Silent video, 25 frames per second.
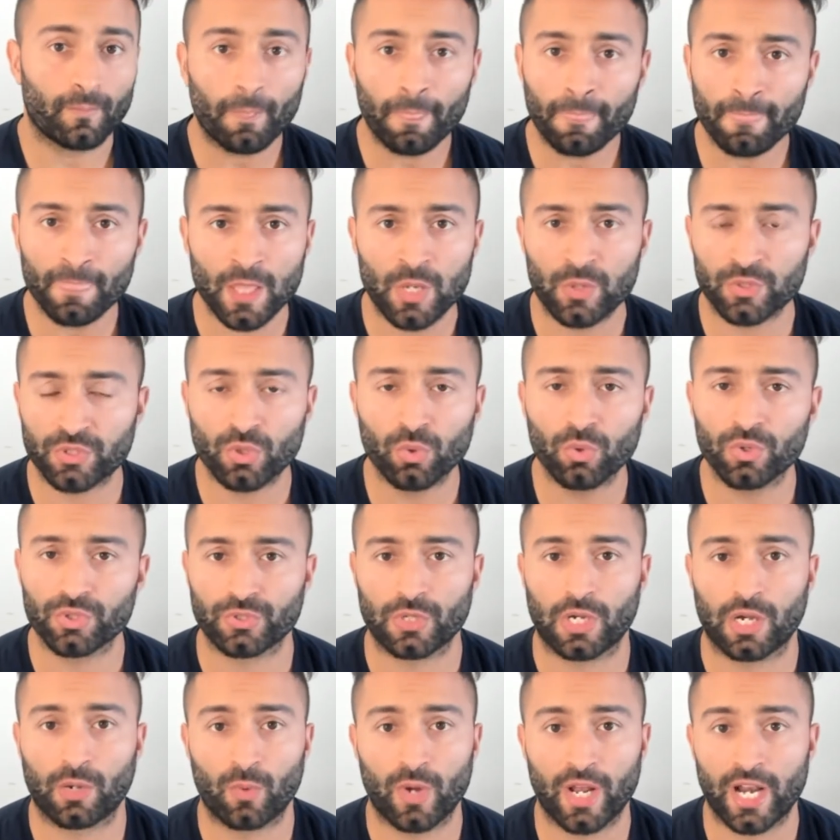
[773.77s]
it was cool. So
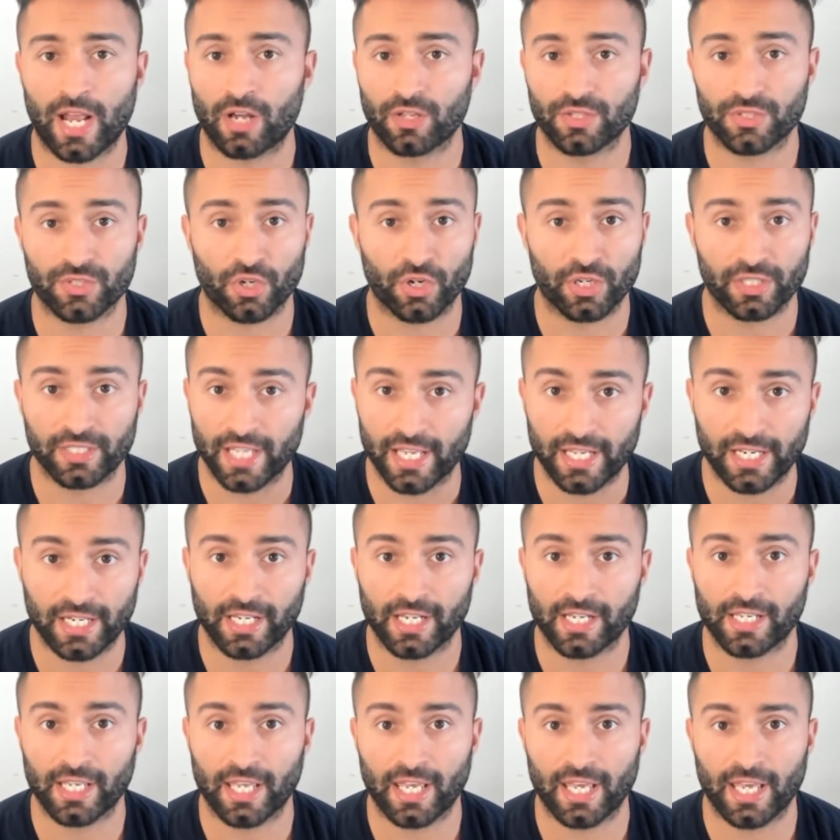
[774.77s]
I went out and started dating
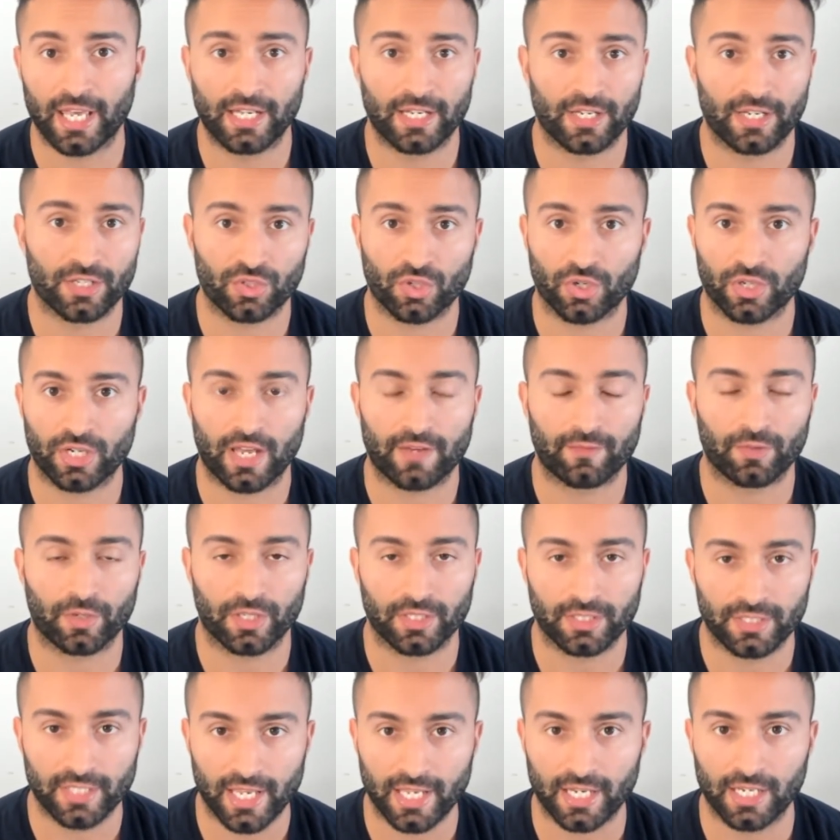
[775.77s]
again and started to have a
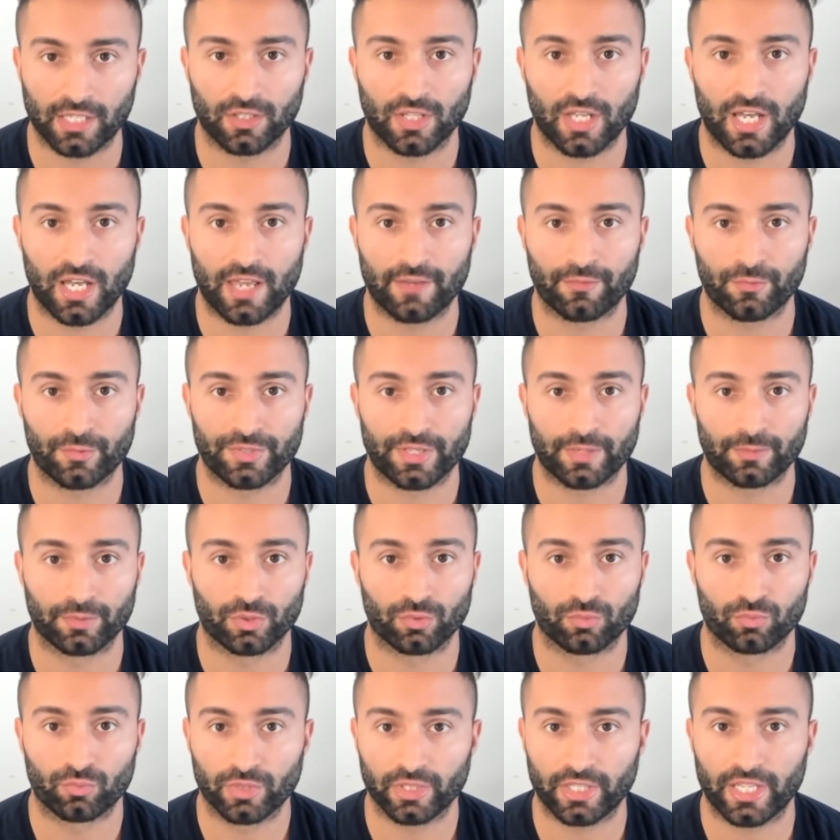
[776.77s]
good dating life, was able to
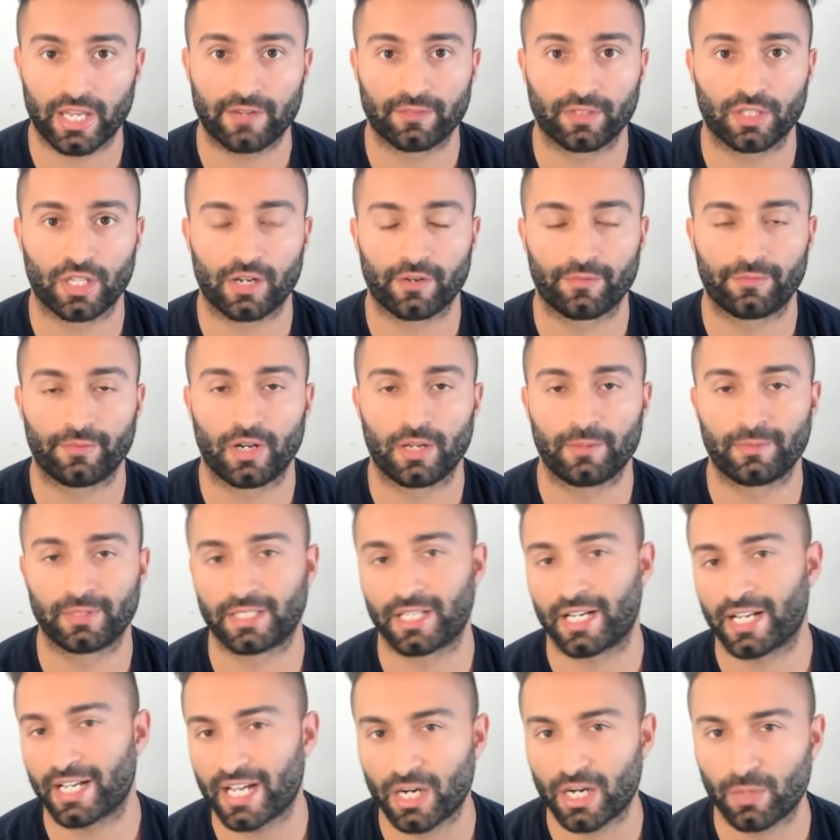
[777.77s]
really have a lot of fun. But
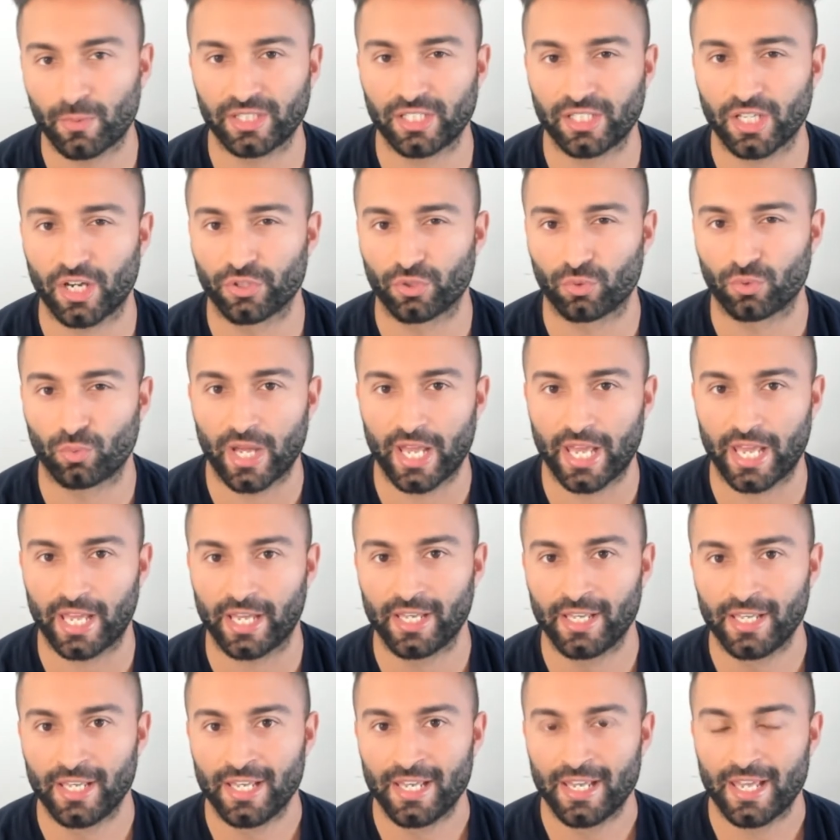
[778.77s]
then I kind of went the other
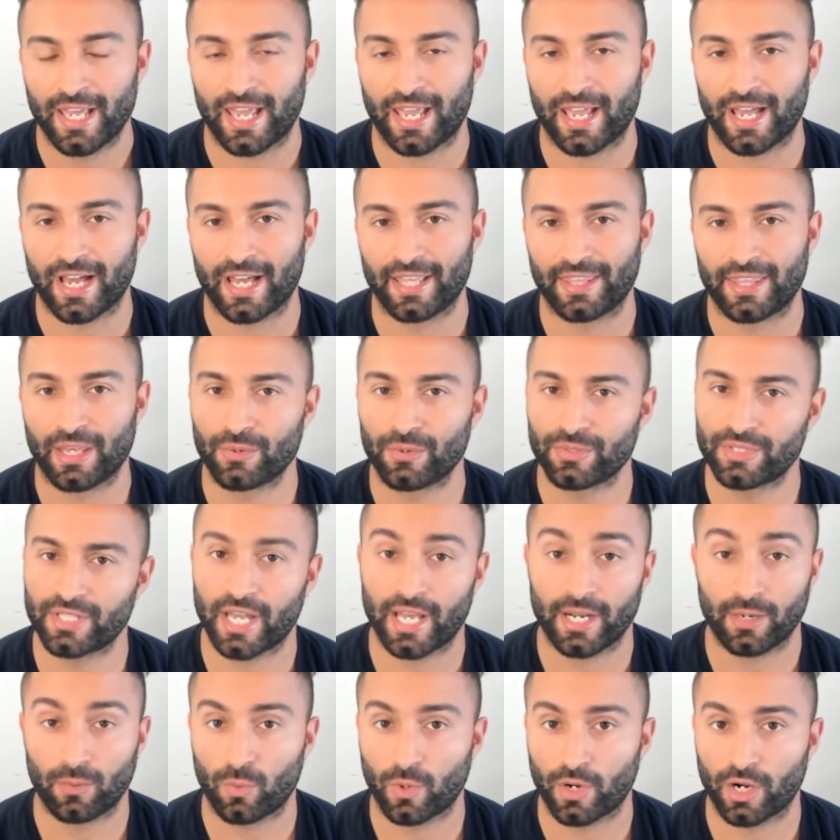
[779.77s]
way. And that was
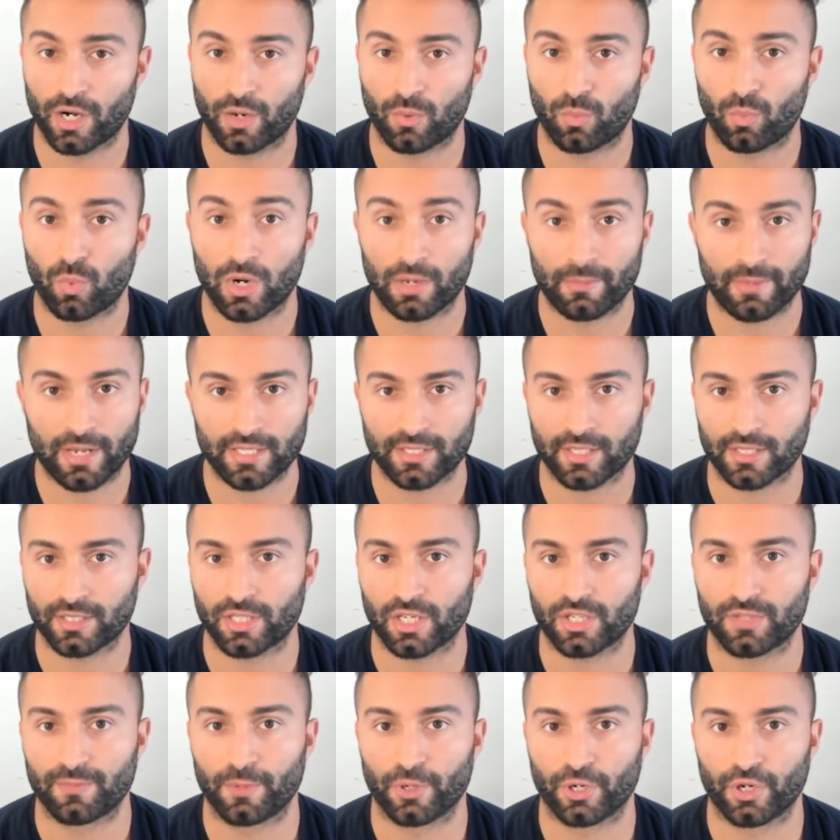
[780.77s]
kind of where one of my
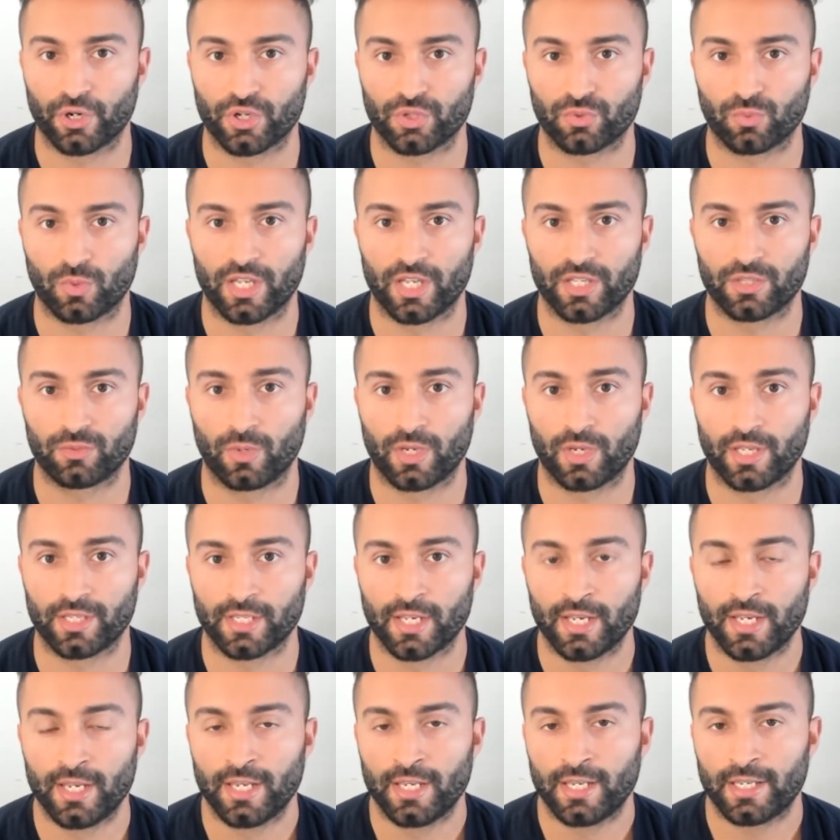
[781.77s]
success barriers was,
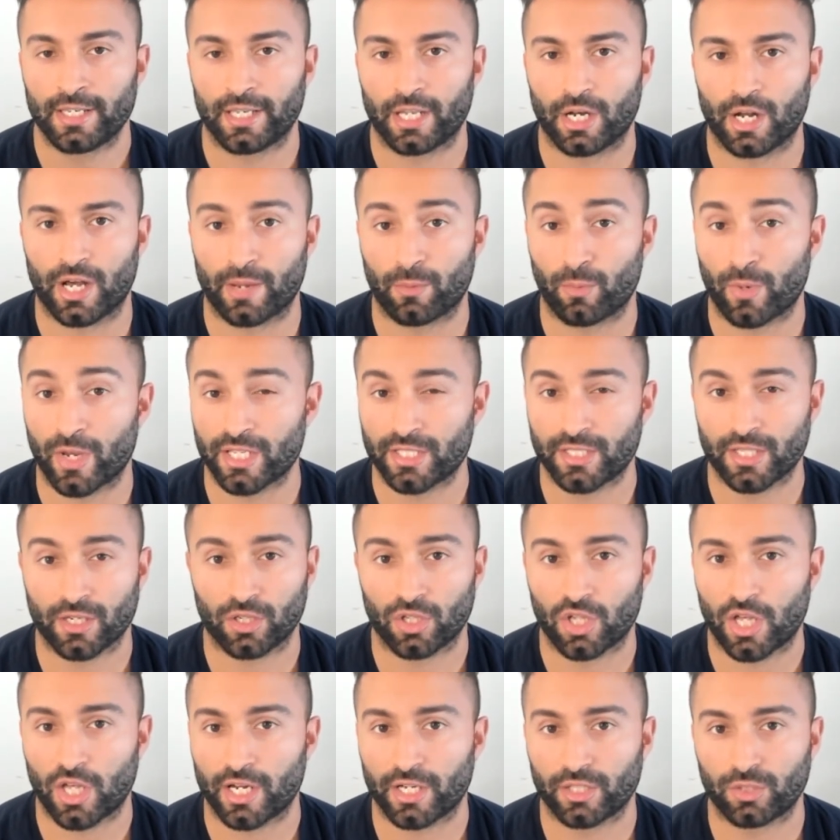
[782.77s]
I wasted a lot of